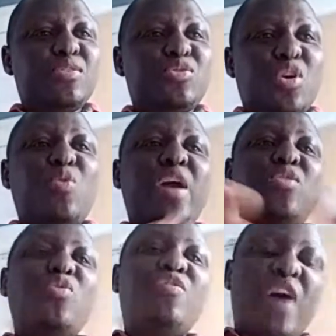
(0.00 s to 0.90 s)
So when
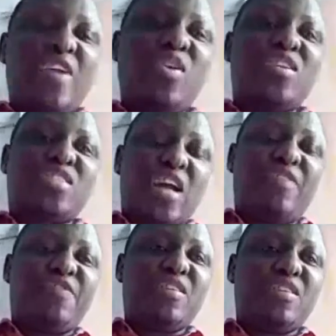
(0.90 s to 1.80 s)
you find yourself
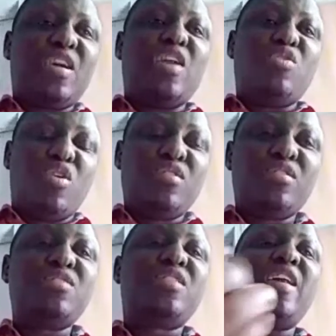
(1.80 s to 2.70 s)

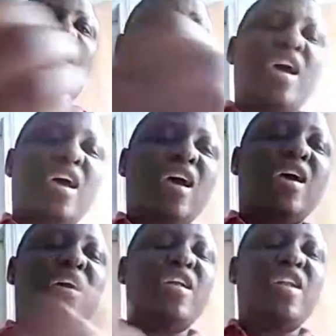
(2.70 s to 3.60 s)
alone, then
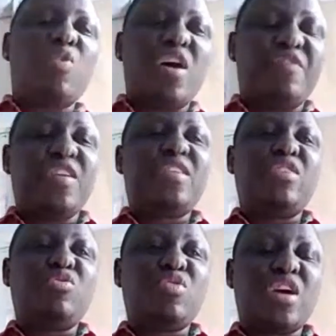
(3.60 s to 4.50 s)
nawafil
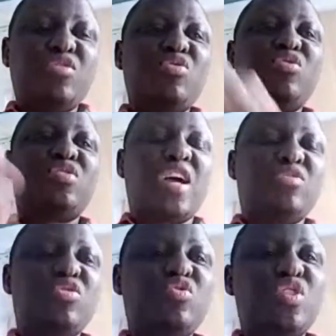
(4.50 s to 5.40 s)
that you can do, try
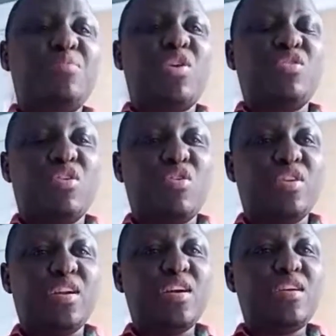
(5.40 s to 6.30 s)
to do them on your
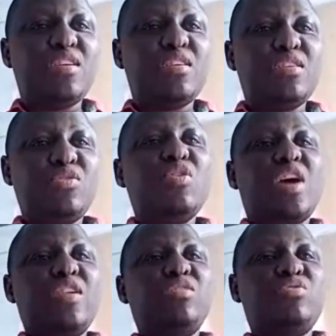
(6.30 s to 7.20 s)
own. You
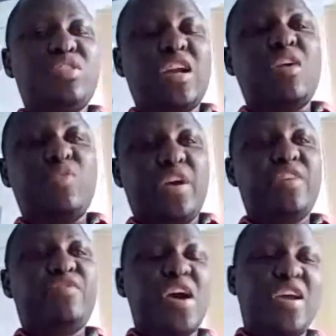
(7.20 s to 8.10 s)
cannot do Taraweeh
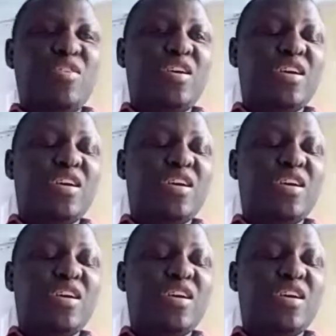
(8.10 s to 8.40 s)
if you are